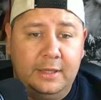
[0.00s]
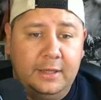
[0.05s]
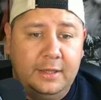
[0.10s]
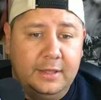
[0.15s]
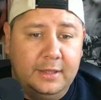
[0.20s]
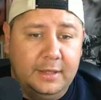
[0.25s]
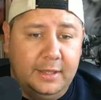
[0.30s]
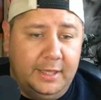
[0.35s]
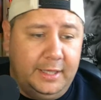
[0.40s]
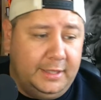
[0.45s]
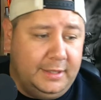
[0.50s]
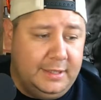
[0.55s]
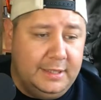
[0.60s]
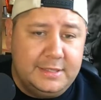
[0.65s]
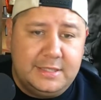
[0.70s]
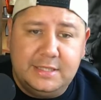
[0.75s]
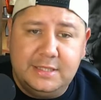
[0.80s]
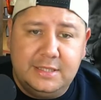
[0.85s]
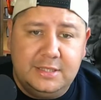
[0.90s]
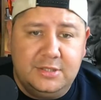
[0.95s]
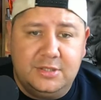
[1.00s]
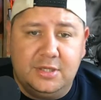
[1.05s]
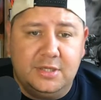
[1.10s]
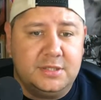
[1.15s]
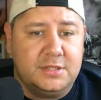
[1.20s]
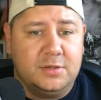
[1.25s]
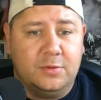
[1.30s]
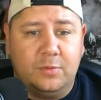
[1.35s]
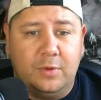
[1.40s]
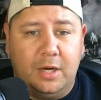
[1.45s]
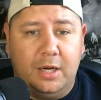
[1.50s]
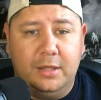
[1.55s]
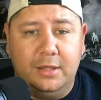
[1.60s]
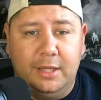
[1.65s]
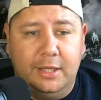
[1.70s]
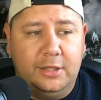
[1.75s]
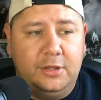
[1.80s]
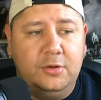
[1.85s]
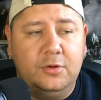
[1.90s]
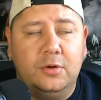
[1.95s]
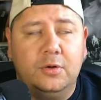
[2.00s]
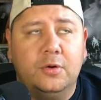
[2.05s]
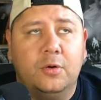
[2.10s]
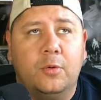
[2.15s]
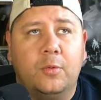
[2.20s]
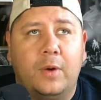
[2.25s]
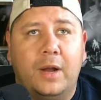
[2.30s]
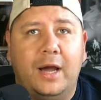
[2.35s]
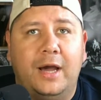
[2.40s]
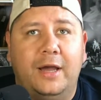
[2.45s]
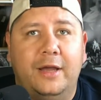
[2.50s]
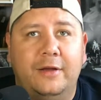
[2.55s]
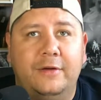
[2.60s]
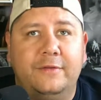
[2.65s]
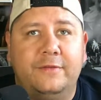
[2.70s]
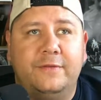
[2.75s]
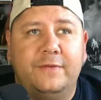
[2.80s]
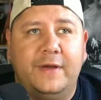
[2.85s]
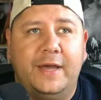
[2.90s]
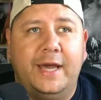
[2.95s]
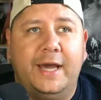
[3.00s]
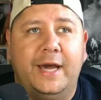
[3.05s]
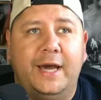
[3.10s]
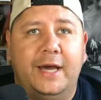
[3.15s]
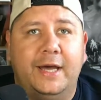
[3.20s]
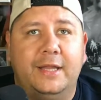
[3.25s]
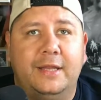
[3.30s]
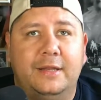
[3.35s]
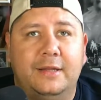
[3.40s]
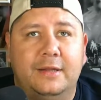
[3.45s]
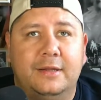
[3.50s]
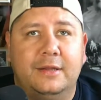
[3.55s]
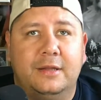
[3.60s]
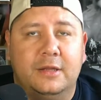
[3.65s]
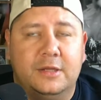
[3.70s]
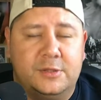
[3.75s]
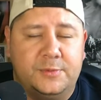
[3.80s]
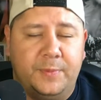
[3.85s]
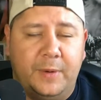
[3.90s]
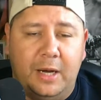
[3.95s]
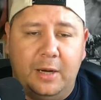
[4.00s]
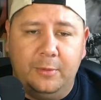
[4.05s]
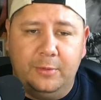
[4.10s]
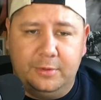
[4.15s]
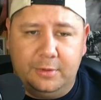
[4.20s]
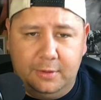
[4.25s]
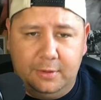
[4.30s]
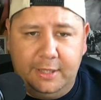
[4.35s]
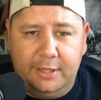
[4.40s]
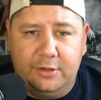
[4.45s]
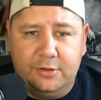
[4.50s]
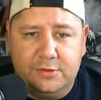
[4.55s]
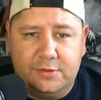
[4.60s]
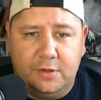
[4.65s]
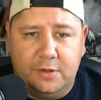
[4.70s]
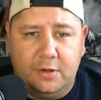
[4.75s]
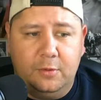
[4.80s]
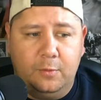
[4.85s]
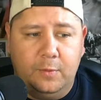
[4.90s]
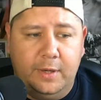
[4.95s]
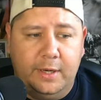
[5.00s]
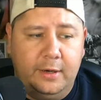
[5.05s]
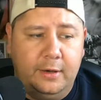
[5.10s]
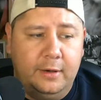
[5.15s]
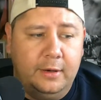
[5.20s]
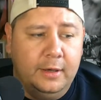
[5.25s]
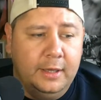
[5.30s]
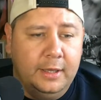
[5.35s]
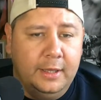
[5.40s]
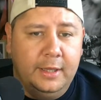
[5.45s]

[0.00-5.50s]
like, this isn't just like, you don't arrive at the spot where the Lakers are, where